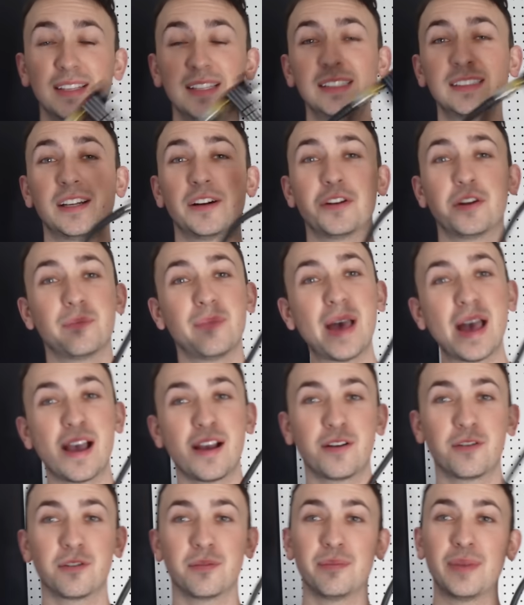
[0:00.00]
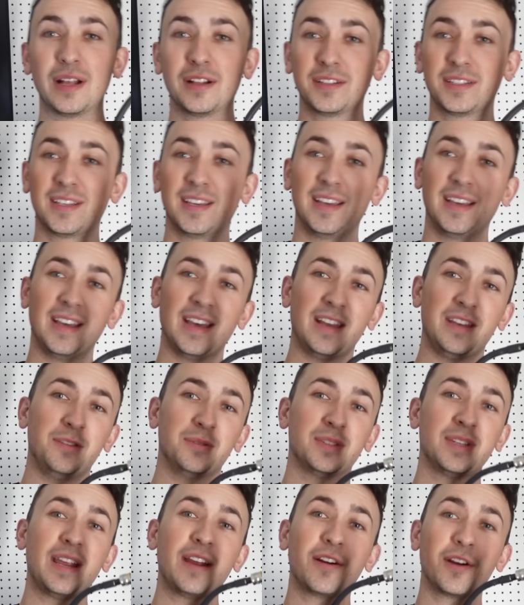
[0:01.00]
this on your back or belt and
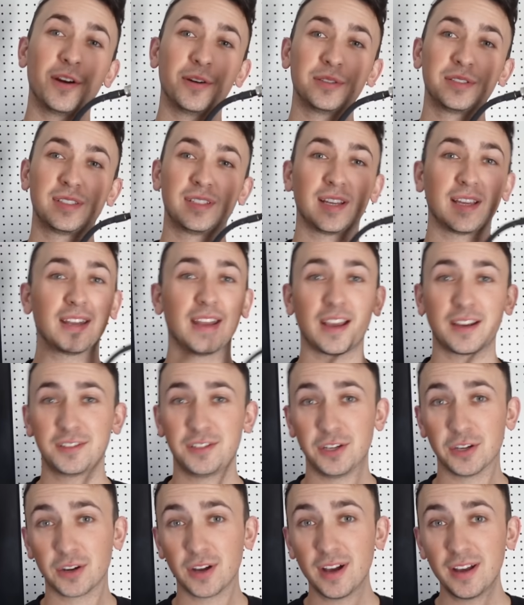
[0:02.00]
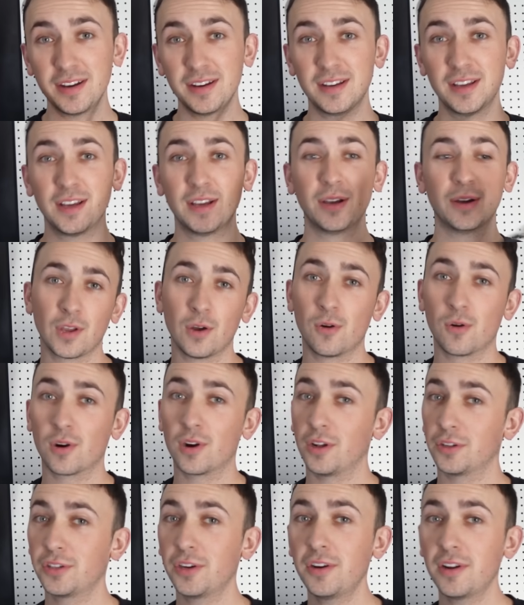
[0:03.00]
use an air hose to connect to your gun,
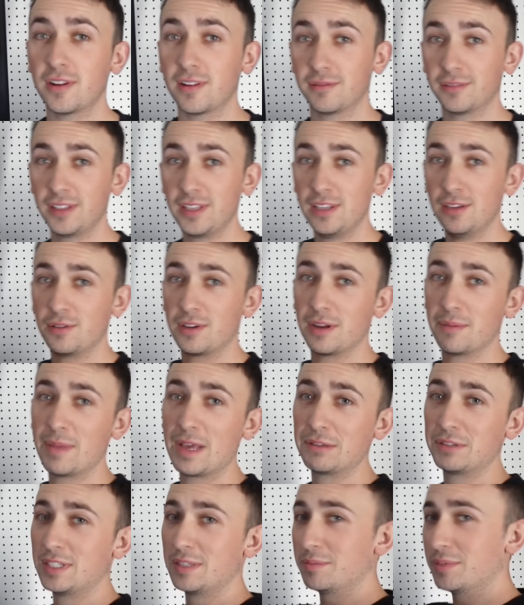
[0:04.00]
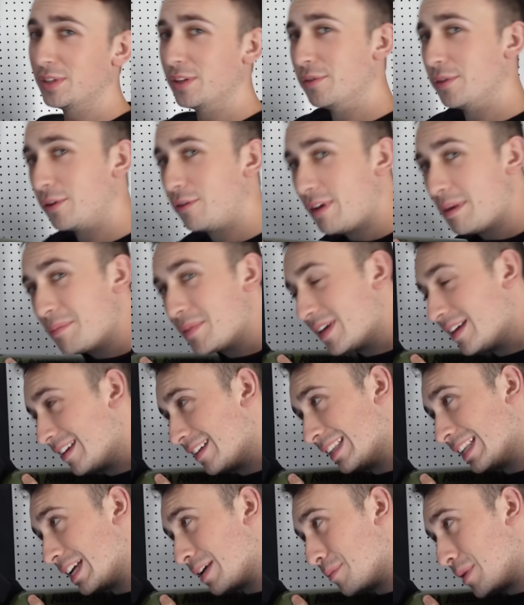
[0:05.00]
or alternatively you can mount it below the grip
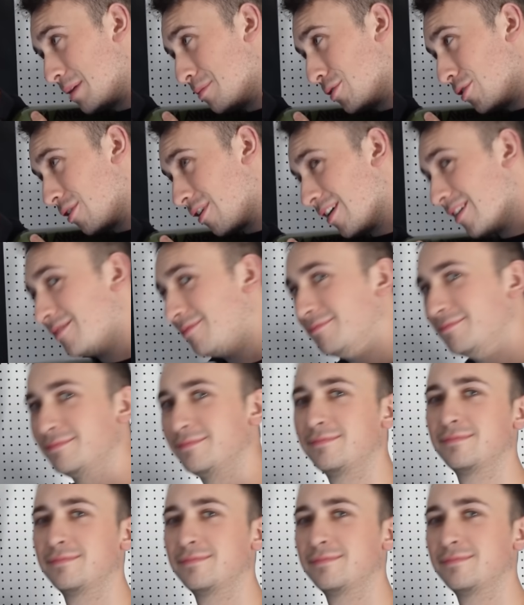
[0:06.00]
like a paintball gun.